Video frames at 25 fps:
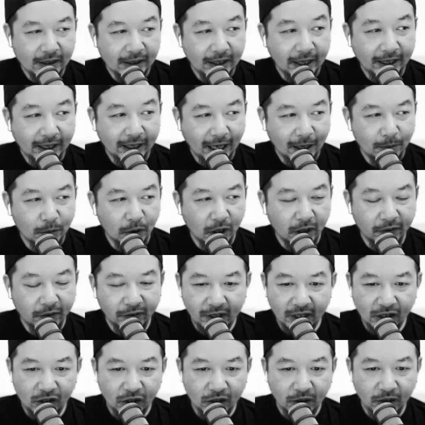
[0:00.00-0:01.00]
and they came over,
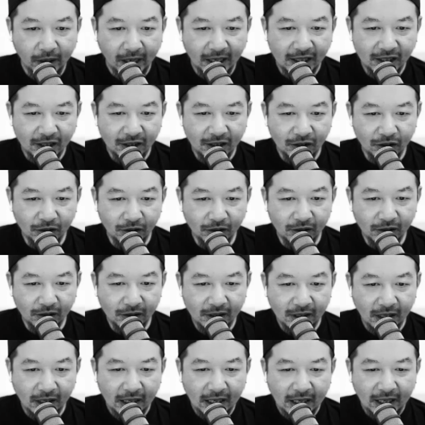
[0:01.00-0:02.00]
the two Asian
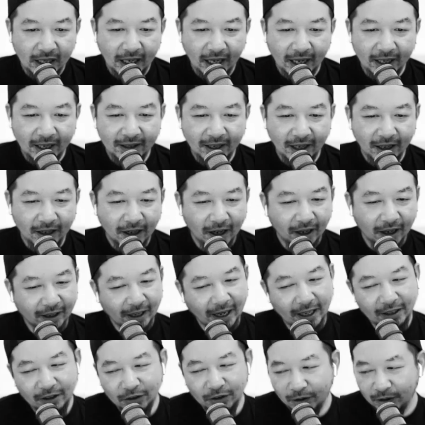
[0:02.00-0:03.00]
dudes, and they like
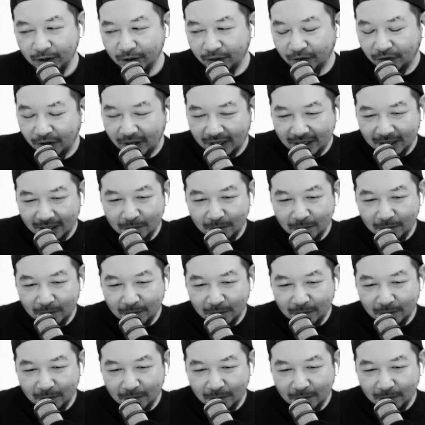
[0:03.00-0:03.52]
had all the fucking